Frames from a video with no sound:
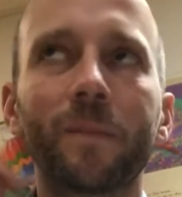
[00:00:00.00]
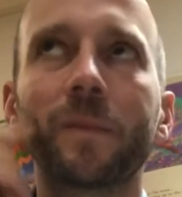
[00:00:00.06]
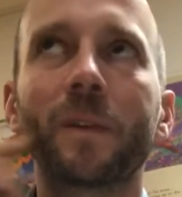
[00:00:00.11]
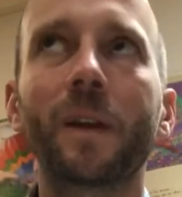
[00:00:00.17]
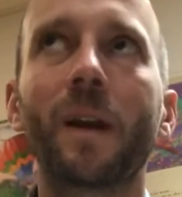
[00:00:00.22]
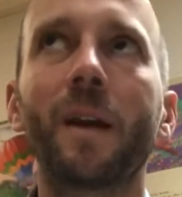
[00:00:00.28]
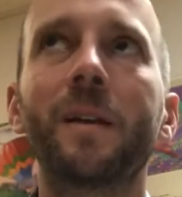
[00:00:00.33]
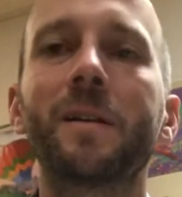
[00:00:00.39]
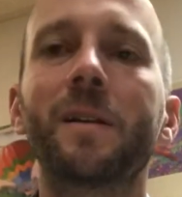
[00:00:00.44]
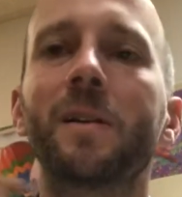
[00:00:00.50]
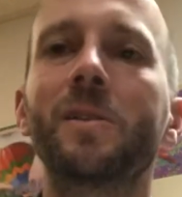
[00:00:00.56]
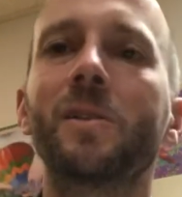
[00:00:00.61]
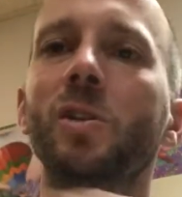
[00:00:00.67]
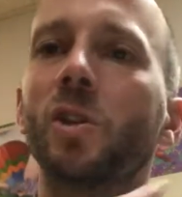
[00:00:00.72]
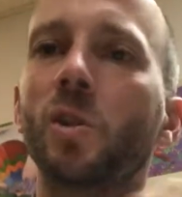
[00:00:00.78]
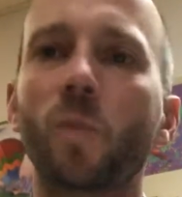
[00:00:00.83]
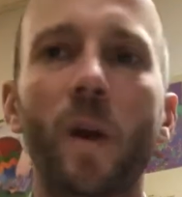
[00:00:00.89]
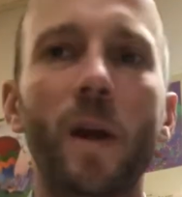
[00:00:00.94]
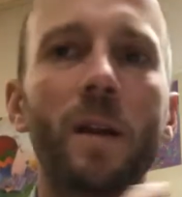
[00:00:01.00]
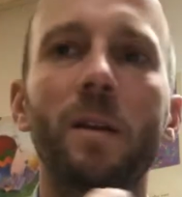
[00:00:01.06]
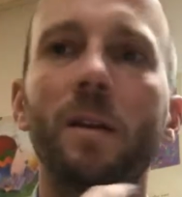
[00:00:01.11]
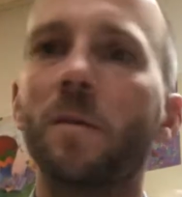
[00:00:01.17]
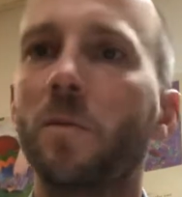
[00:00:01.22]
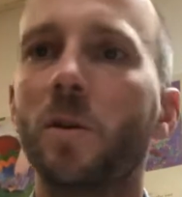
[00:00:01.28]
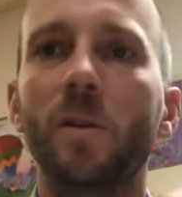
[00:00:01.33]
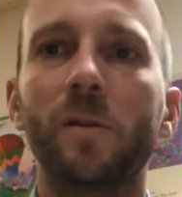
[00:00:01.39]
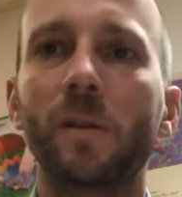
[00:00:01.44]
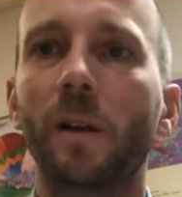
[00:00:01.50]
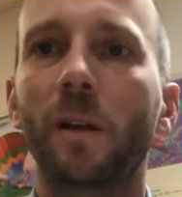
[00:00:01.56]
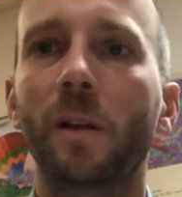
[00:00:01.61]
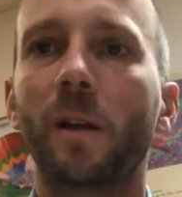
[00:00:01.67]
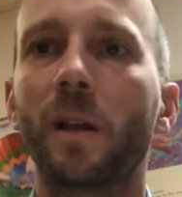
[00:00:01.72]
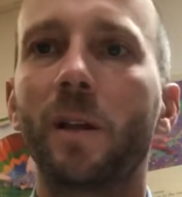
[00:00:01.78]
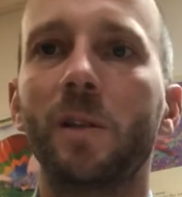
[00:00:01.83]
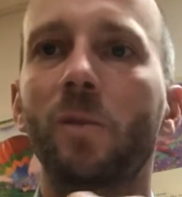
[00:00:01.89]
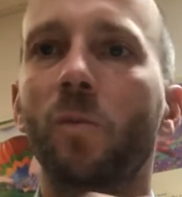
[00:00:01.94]
Okay, it doesn't sway to the music.
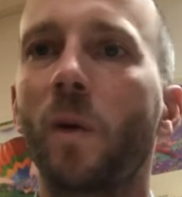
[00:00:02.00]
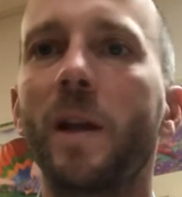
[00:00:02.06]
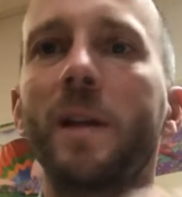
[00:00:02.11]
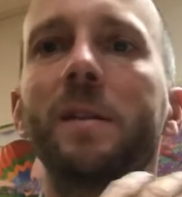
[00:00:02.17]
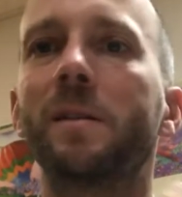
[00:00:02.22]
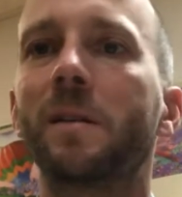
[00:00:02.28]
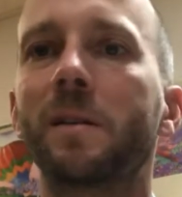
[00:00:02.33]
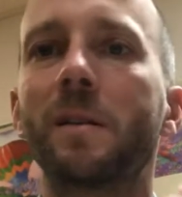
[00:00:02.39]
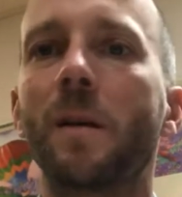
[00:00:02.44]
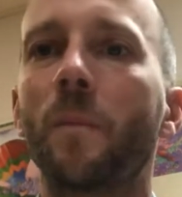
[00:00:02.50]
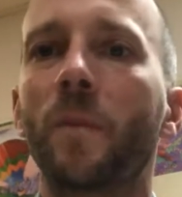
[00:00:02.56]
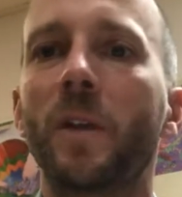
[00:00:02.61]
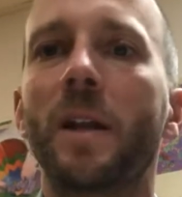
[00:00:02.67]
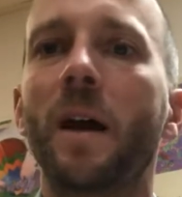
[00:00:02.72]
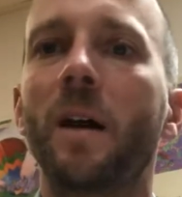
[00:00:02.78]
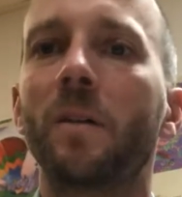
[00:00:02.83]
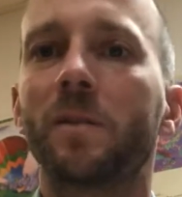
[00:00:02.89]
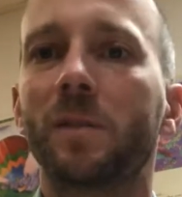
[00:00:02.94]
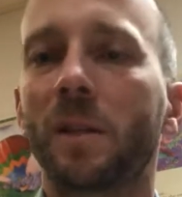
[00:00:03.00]
It sways to something else,